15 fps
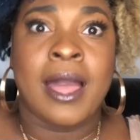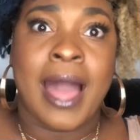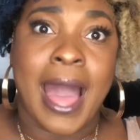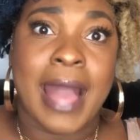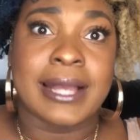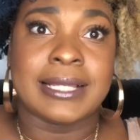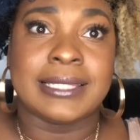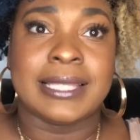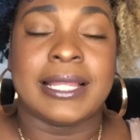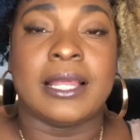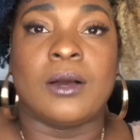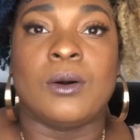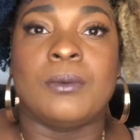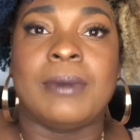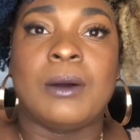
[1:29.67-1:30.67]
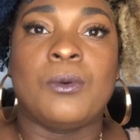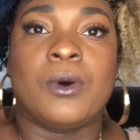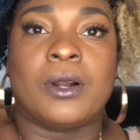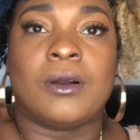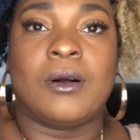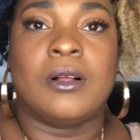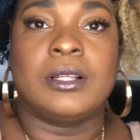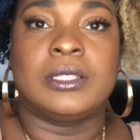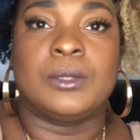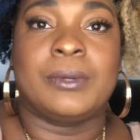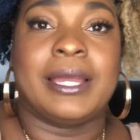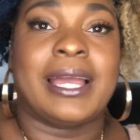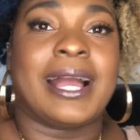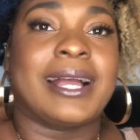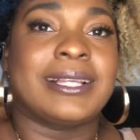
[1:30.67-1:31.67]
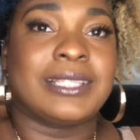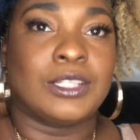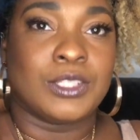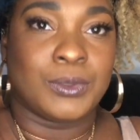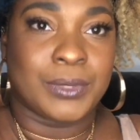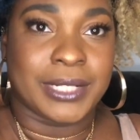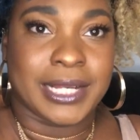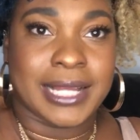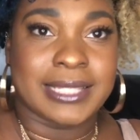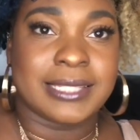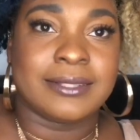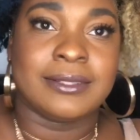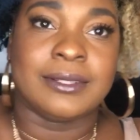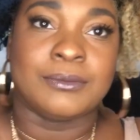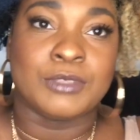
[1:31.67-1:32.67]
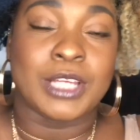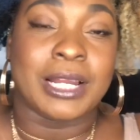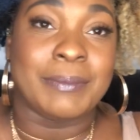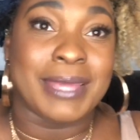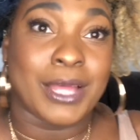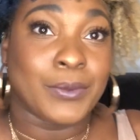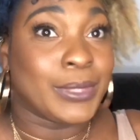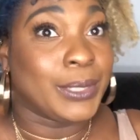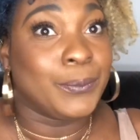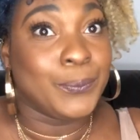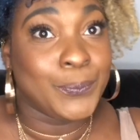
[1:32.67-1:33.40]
I could say that. Oh, my water all in the way. I got seltzer water, guys. I'm trying to be healthy.